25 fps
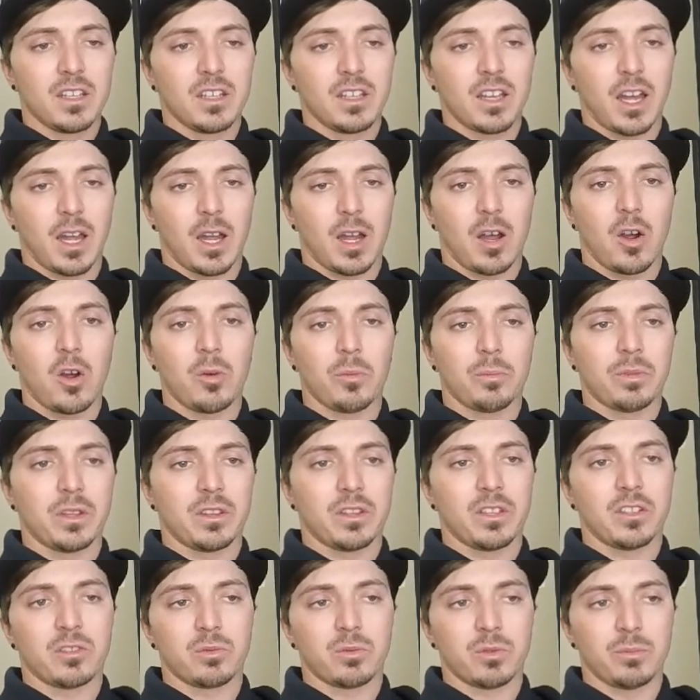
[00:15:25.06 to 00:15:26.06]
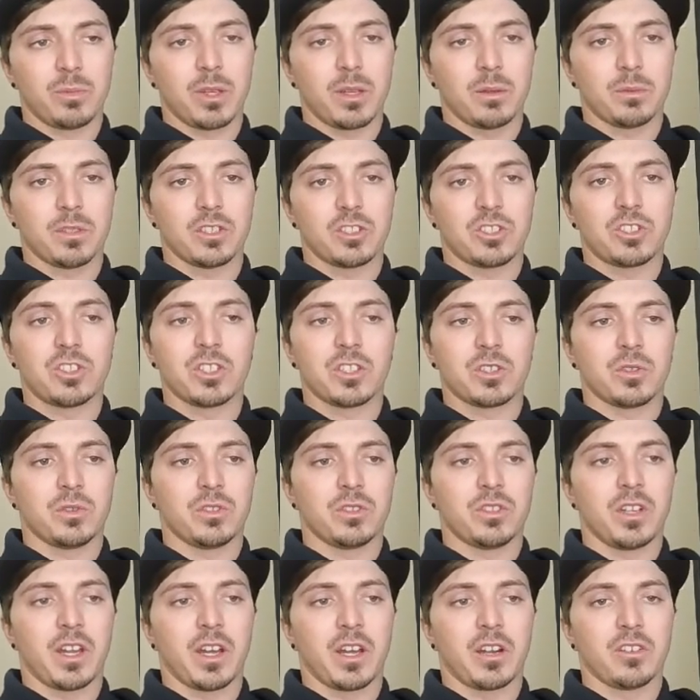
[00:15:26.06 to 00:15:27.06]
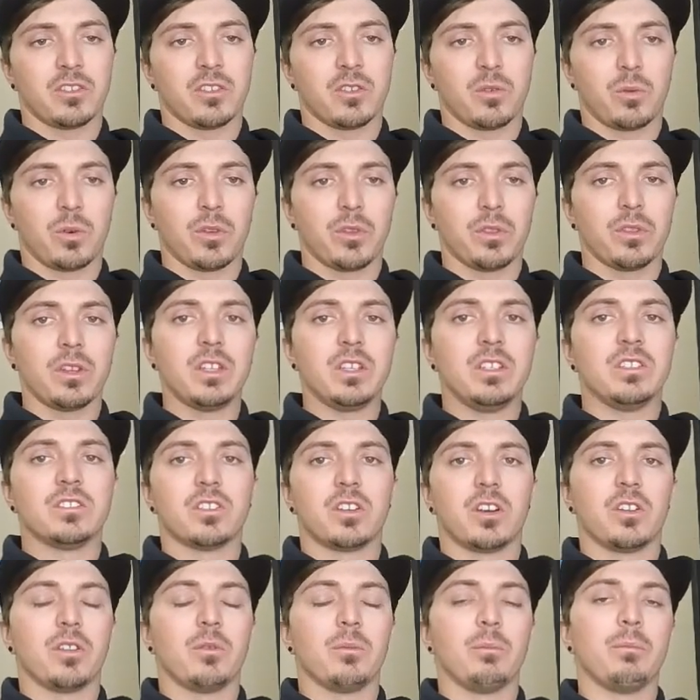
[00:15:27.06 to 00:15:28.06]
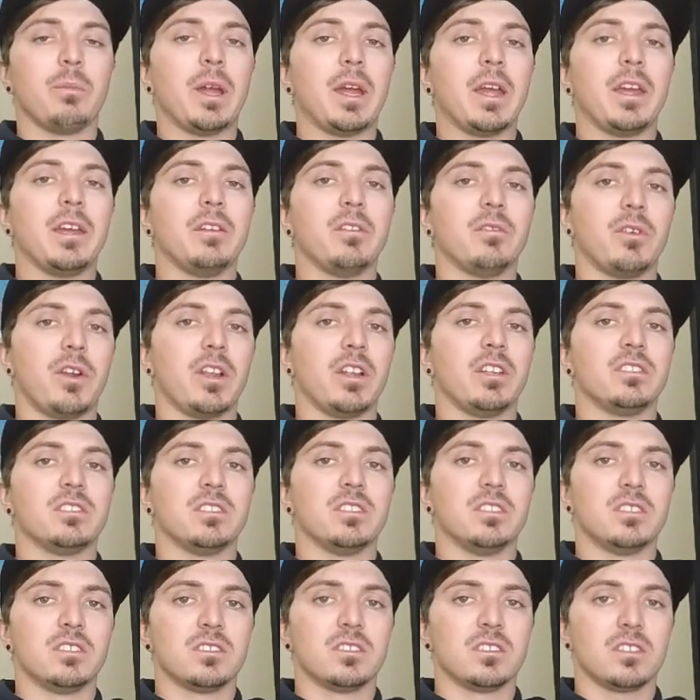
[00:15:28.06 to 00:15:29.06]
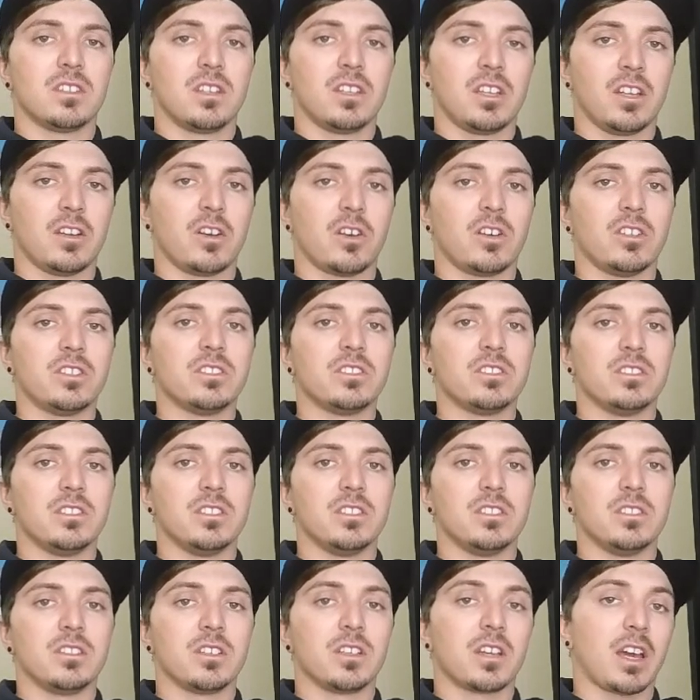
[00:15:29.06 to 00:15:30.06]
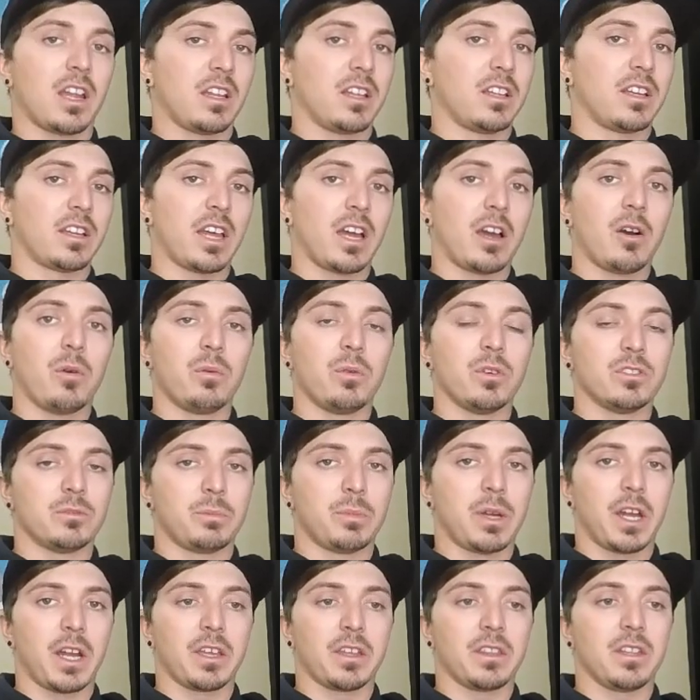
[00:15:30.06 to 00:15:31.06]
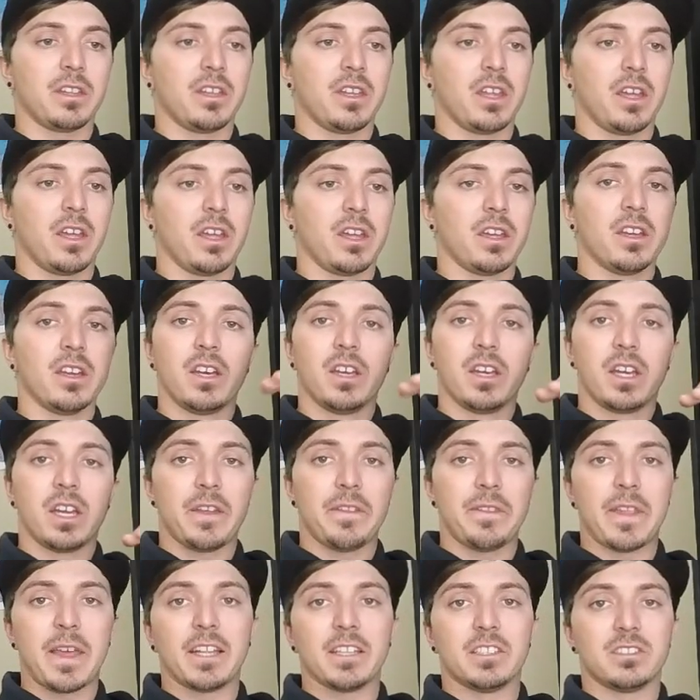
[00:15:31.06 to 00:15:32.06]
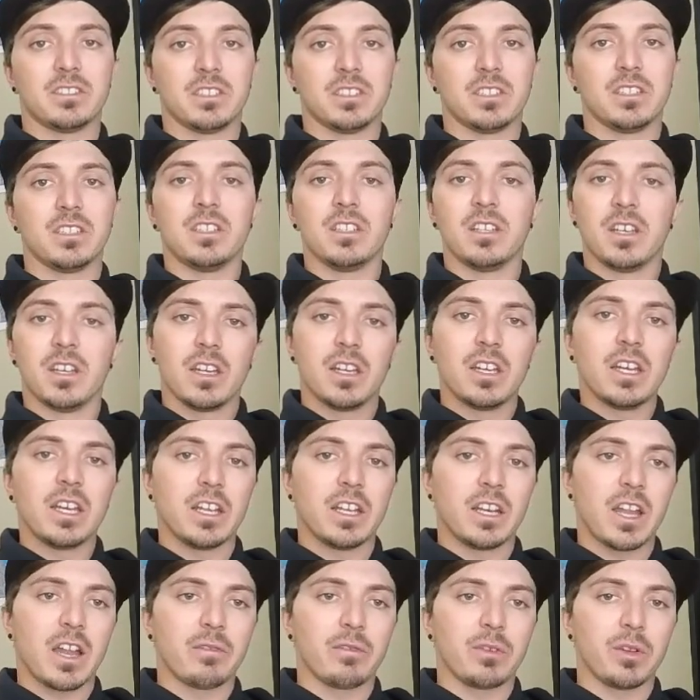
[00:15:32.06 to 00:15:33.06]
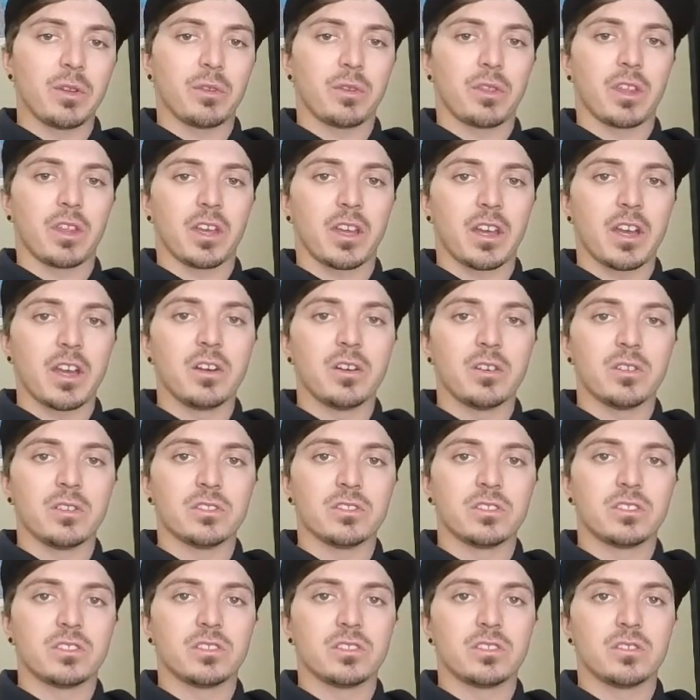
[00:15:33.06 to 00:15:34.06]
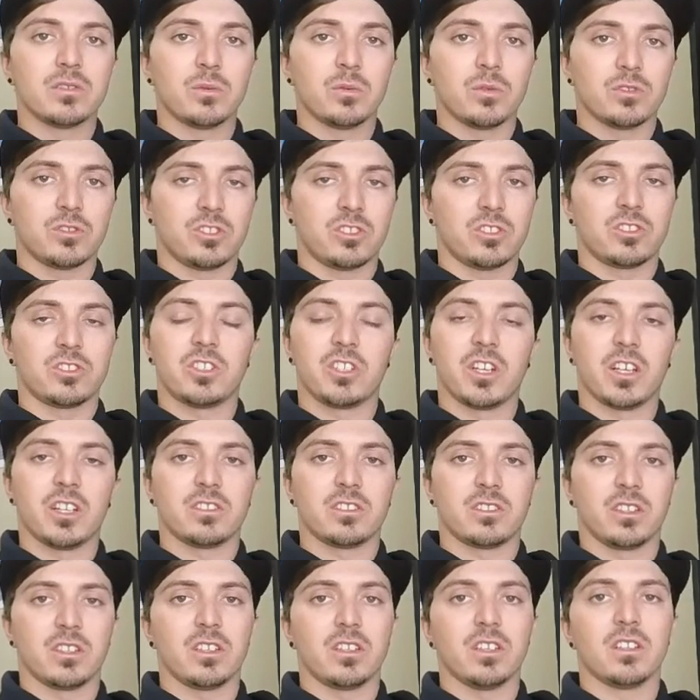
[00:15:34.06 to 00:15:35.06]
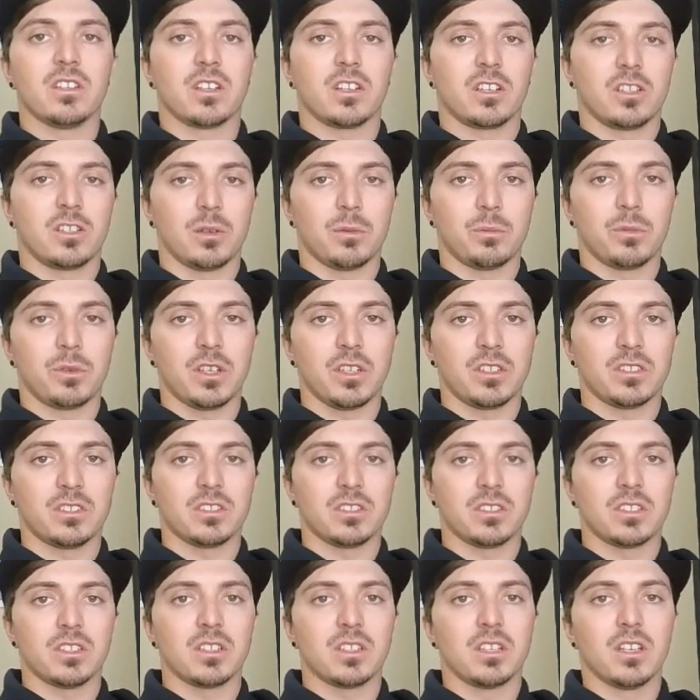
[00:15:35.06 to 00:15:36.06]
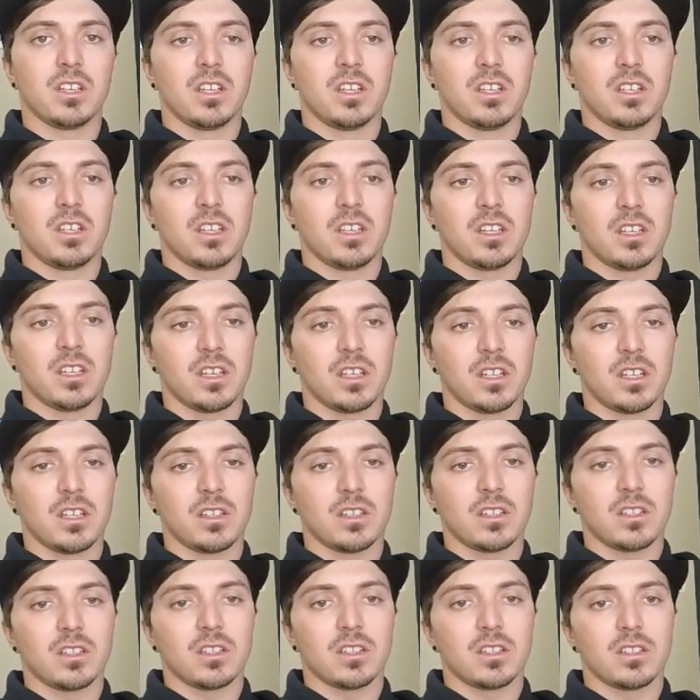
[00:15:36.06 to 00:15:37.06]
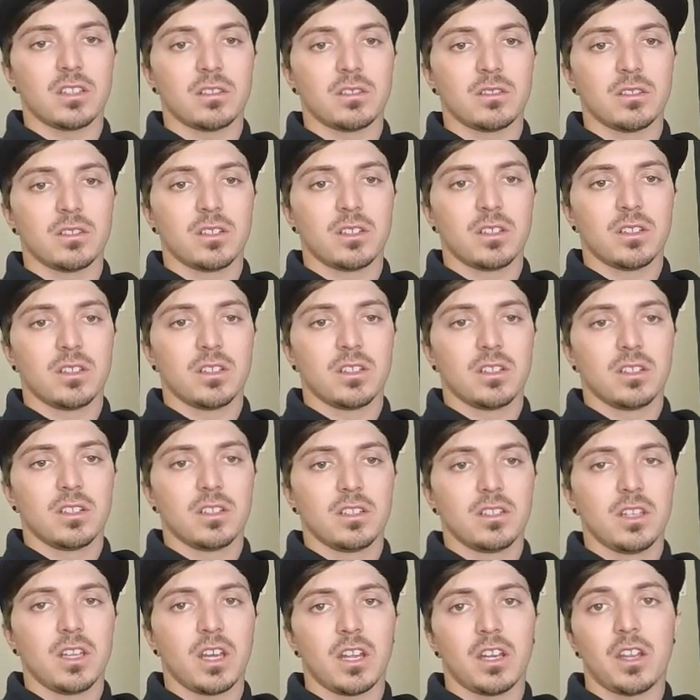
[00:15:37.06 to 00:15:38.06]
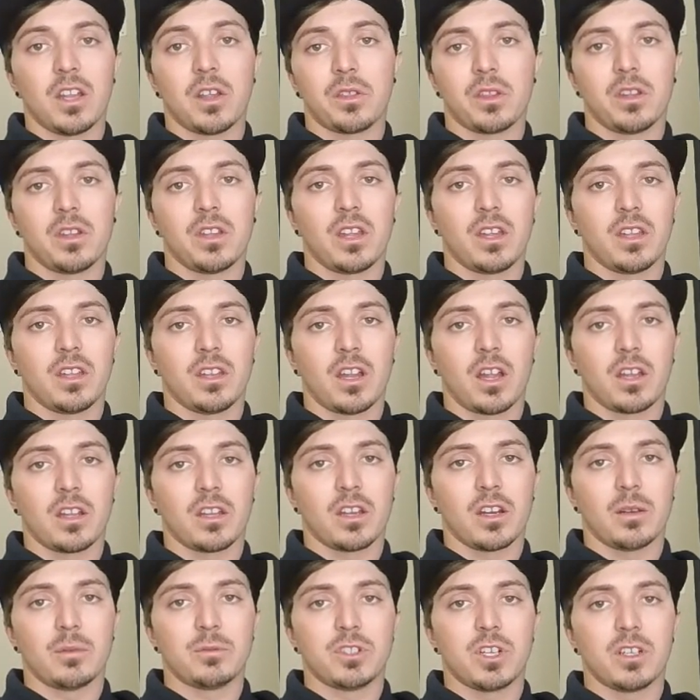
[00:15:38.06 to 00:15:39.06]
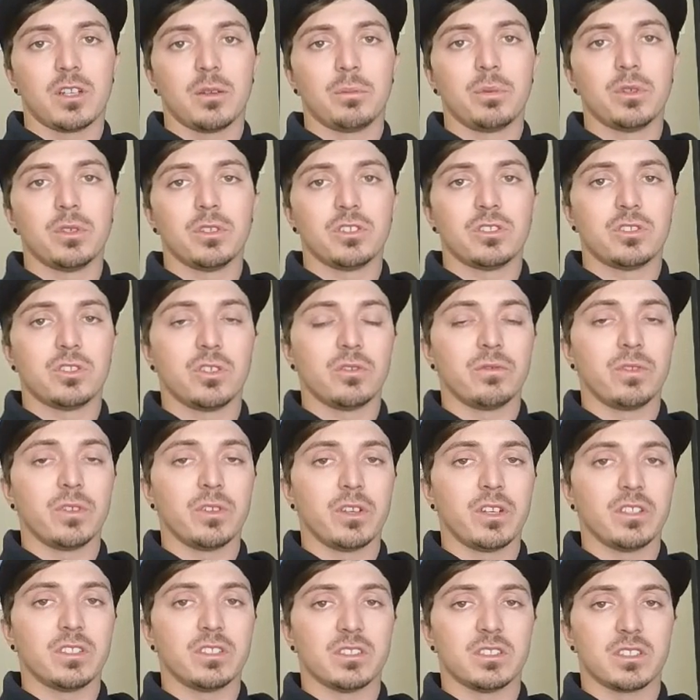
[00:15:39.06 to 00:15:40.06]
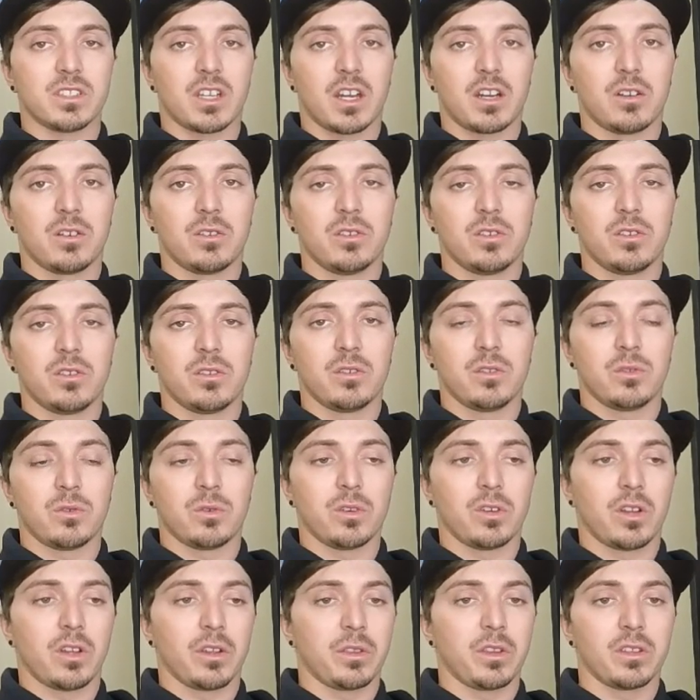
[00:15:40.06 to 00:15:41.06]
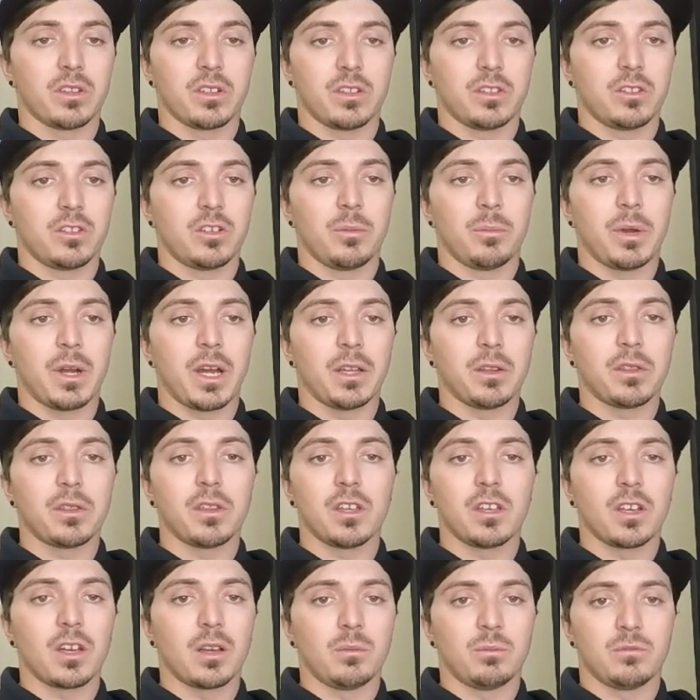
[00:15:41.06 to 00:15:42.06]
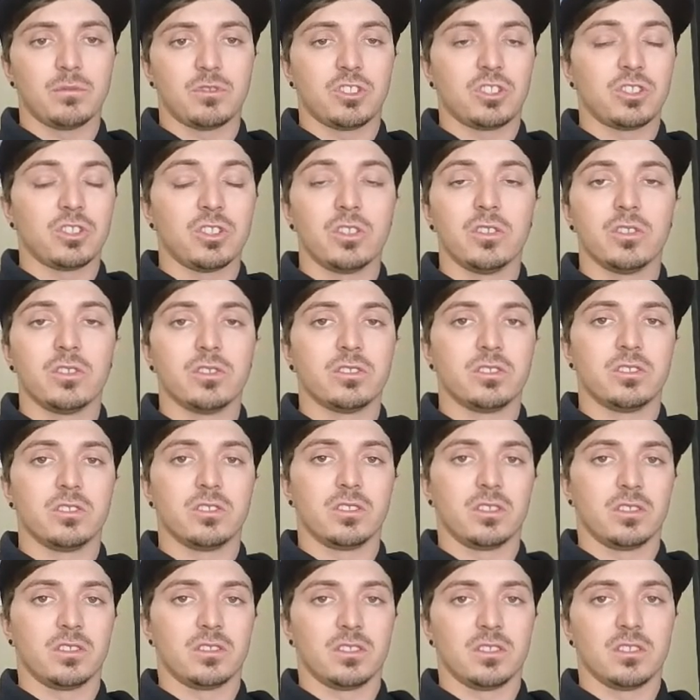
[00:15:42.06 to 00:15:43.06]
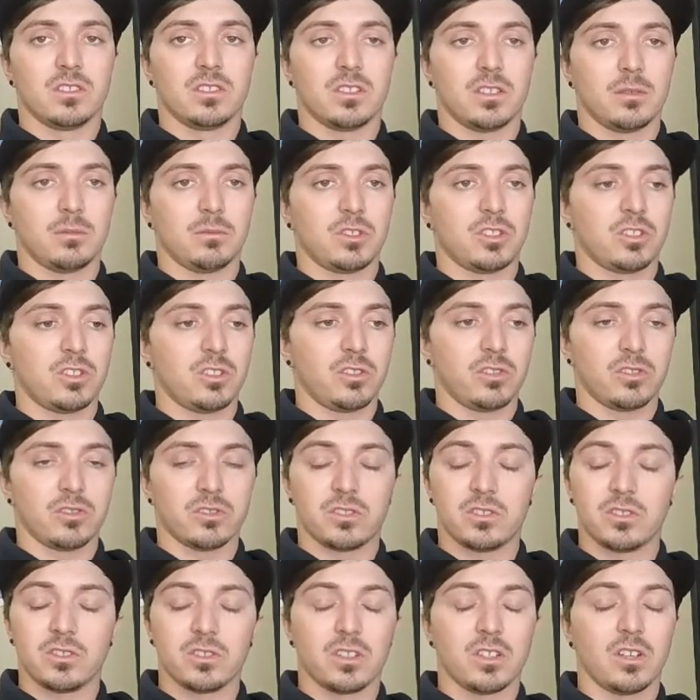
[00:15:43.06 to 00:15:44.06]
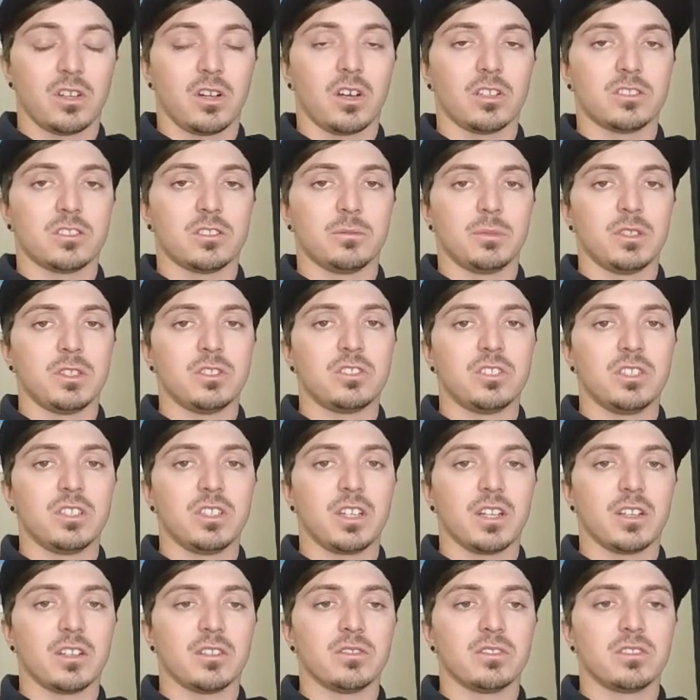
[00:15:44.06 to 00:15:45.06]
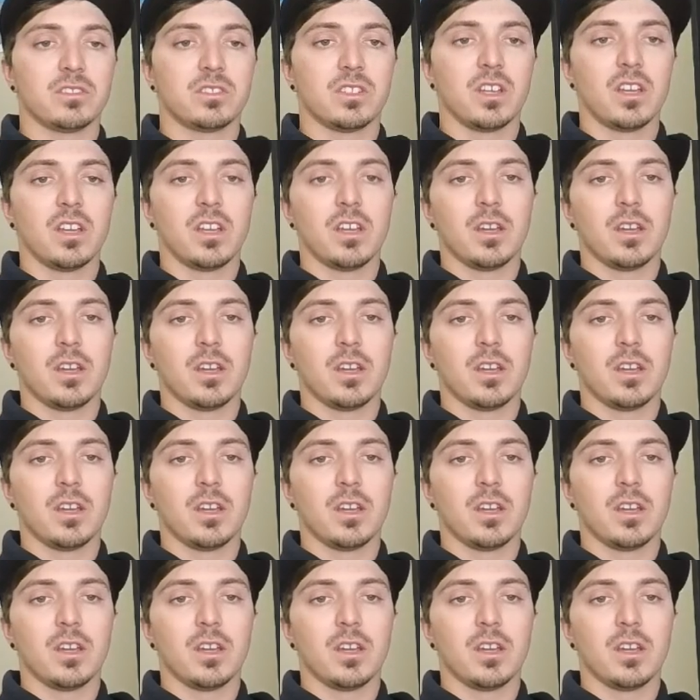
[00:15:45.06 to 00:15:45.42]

I hope that this would be able to trickle down to where these are the main races in RC, kind of like how it was back in the day, and that's it. And everything else will just translate into club racing. And not that I'm trying to put trophy races out or I think that they're a bad thing. I'm sure they'll still exist. I'm sure they'll still get awesome entry counts.